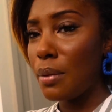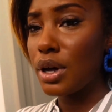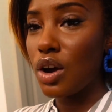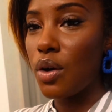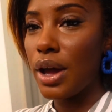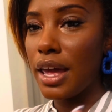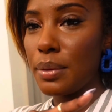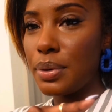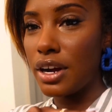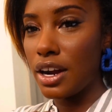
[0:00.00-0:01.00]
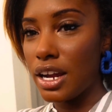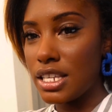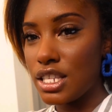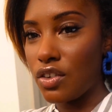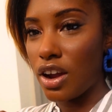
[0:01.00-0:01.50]
I'm gonna go ahead and put her
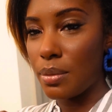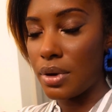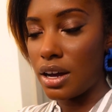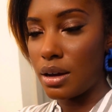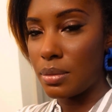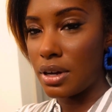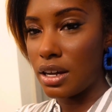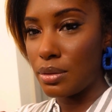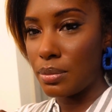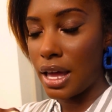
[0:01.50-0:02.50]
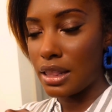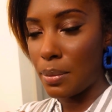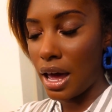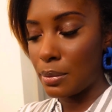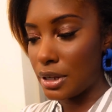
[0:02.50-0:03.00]
Instagram at the
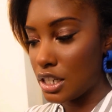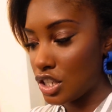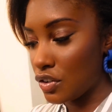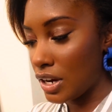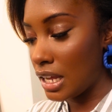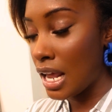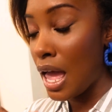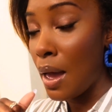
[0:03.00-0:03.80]
bottom of the screen.